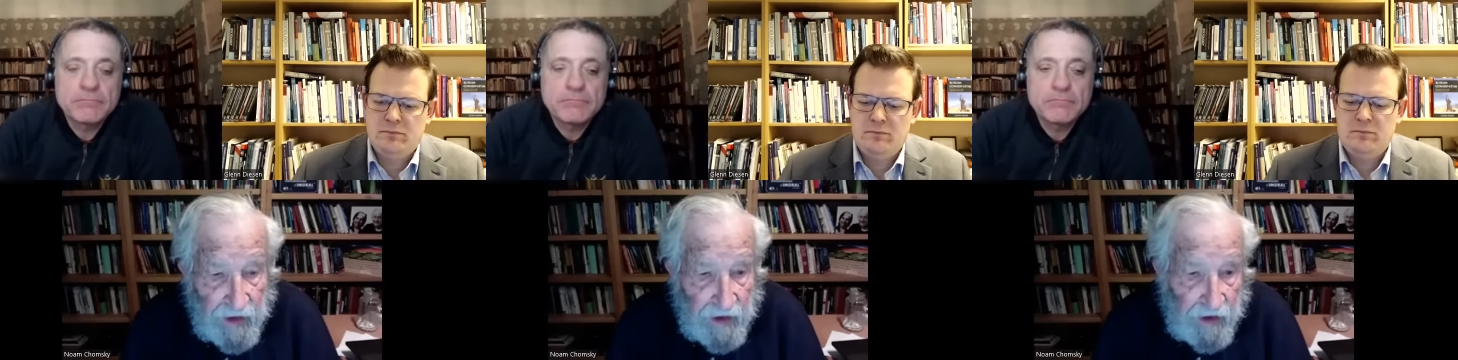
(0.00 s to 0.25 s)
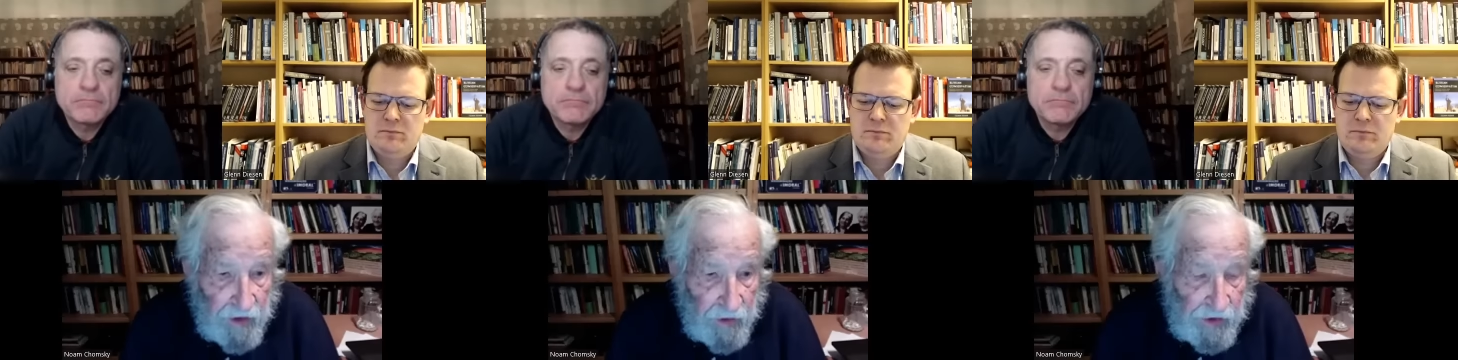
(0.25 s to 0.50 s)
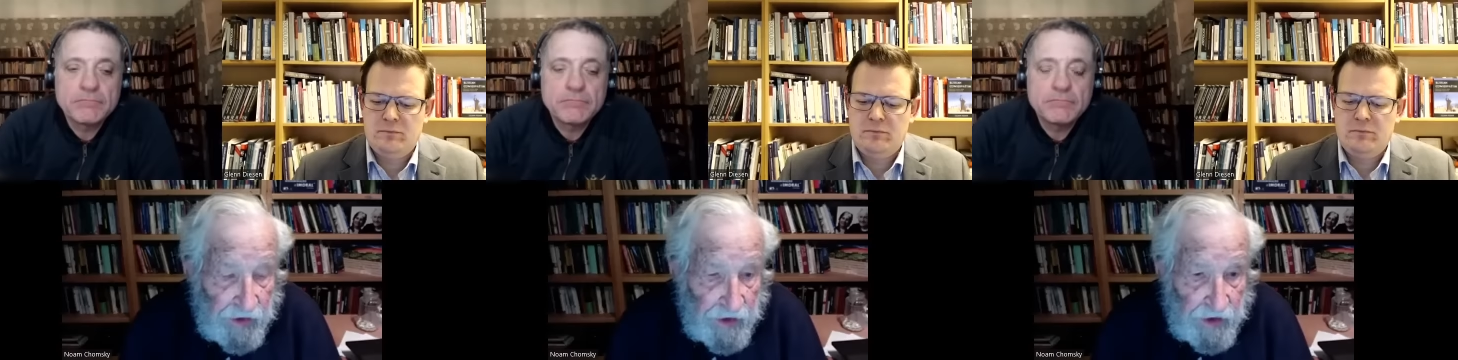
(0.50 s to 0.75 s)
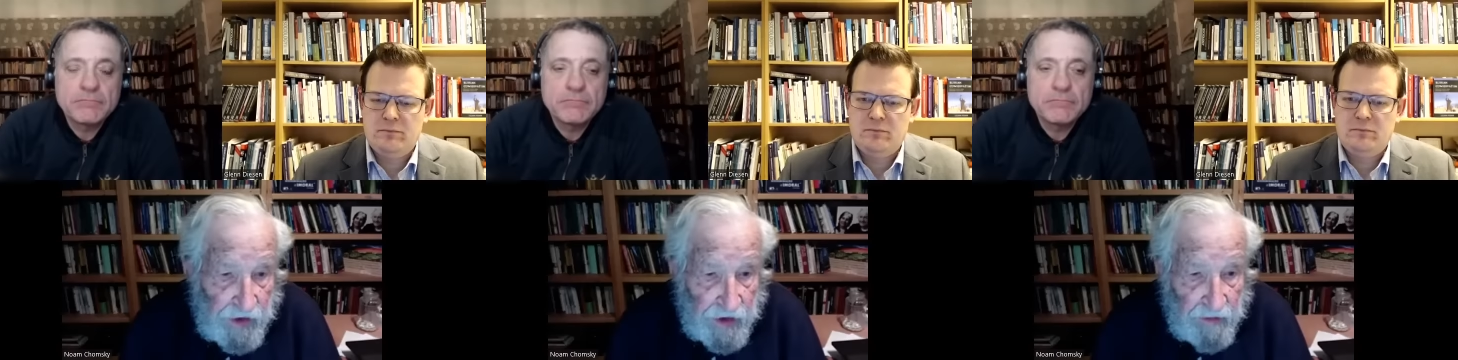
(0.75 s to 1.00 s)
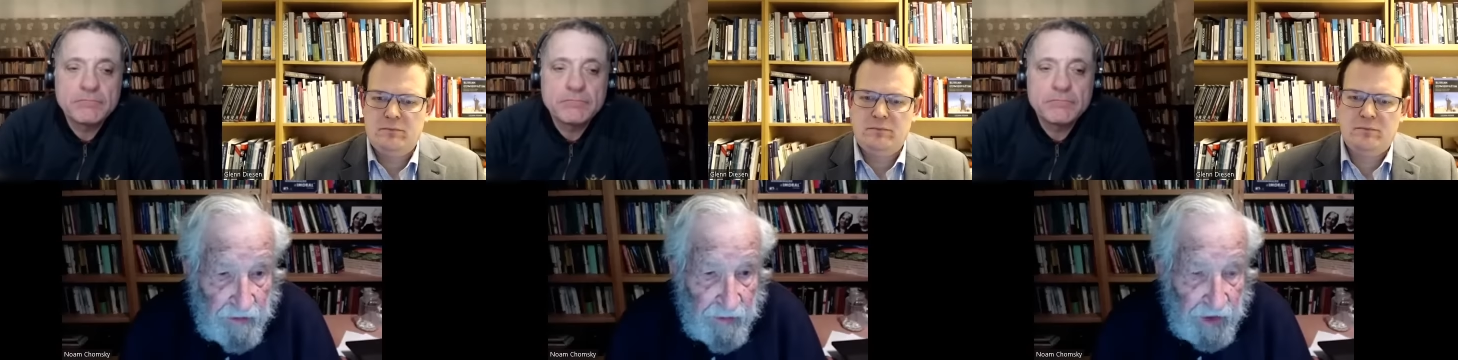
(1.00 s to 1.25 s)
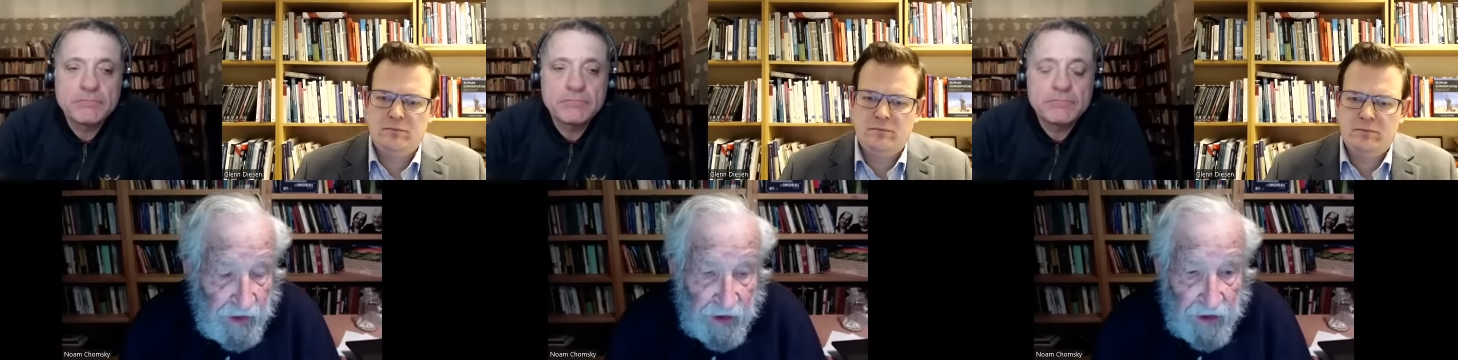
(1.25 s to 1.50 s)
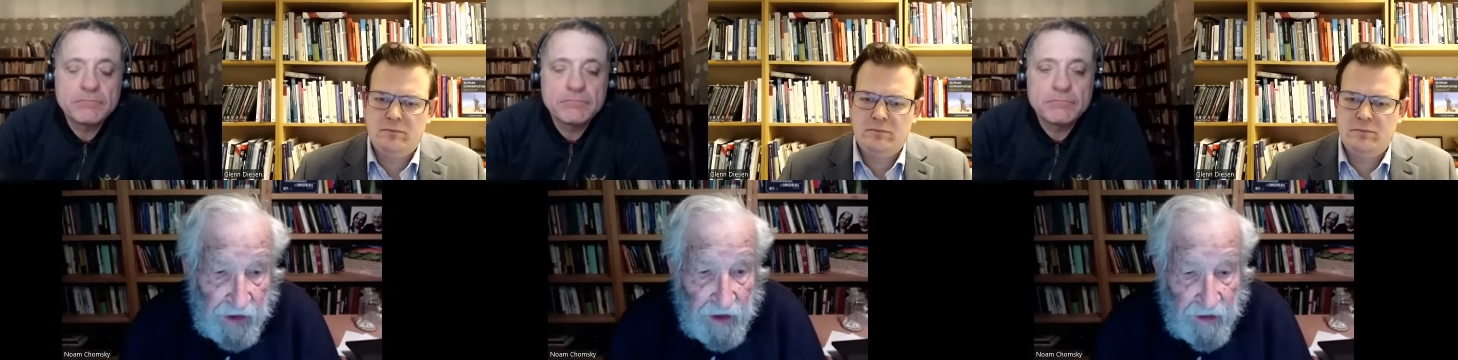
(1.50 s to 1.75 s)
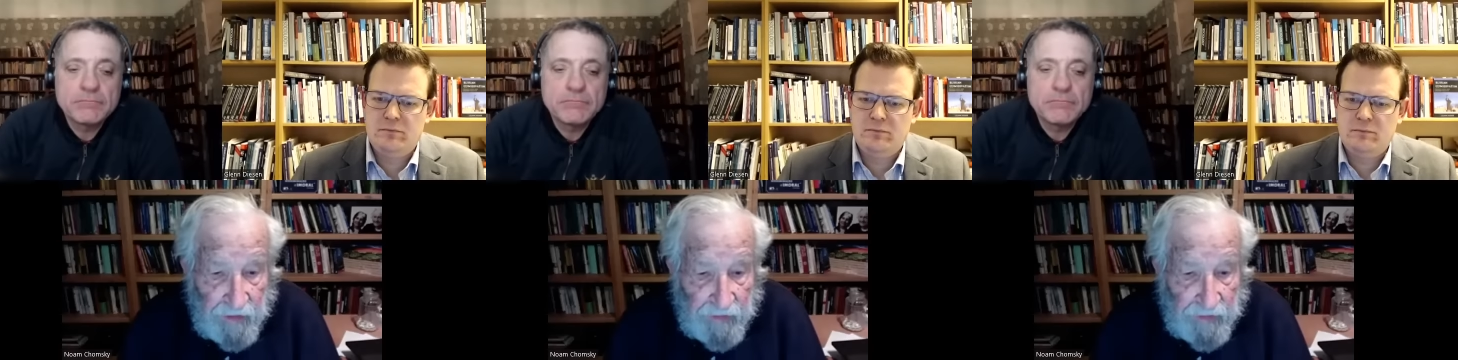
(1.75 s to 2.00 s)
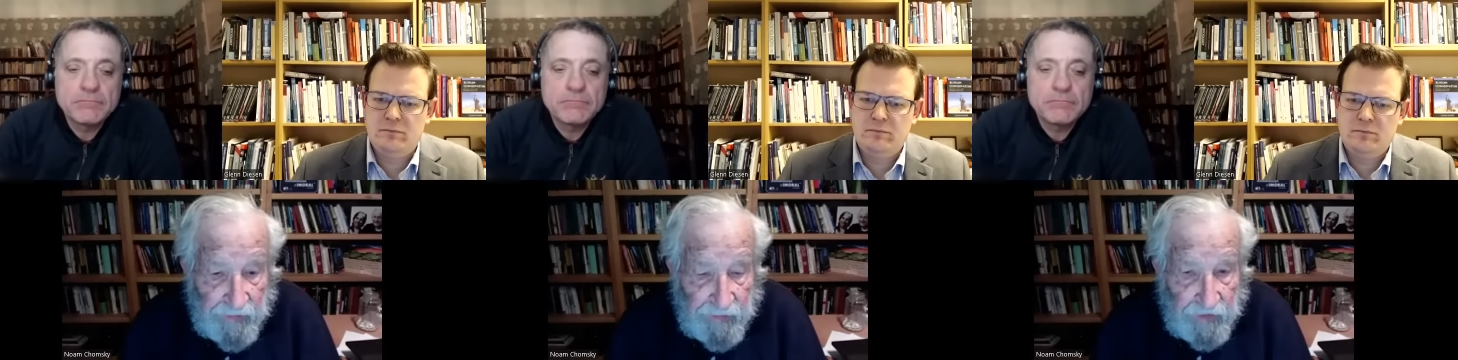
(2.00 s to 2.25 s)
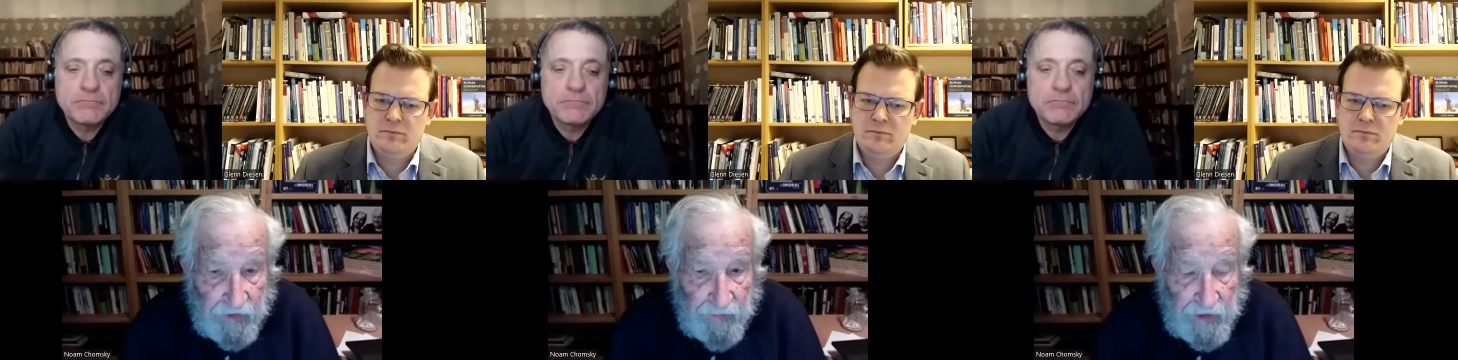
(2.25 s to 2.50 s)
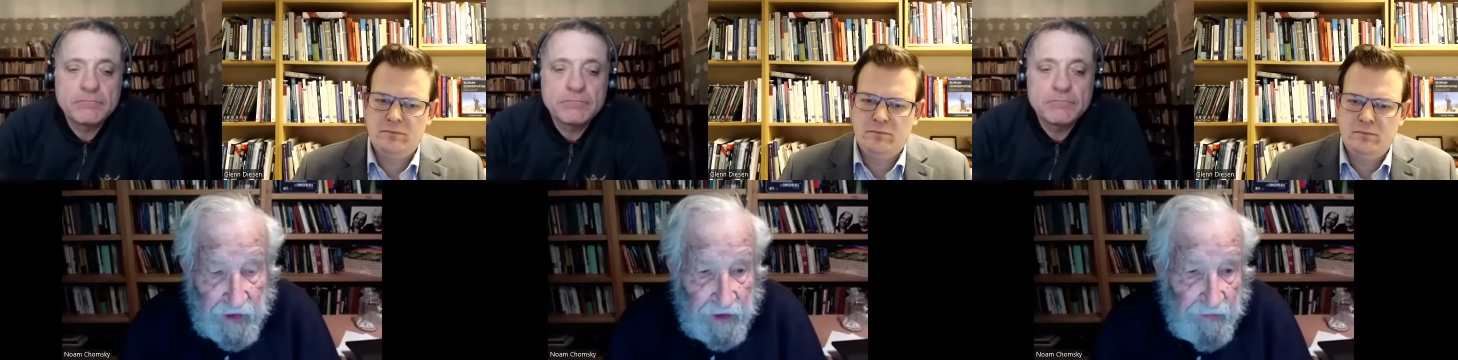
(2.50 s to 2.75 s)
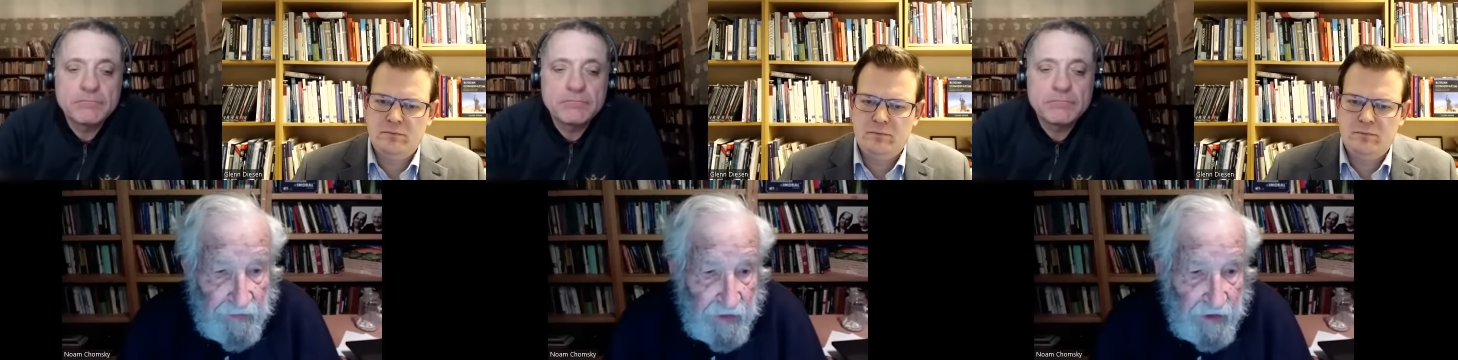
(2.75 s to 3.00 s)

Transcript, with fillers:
Speaker 1: U.S. just picking it up from the